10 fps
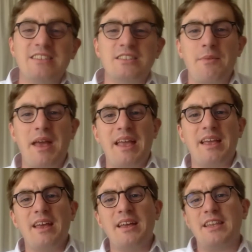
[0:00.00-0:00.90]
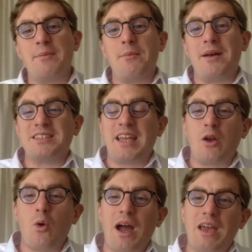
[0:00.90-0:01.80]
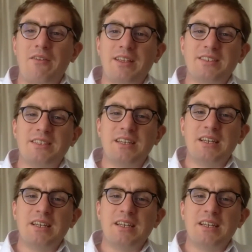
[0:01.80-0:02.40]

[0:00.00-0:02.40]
to make diplomatic inquiries.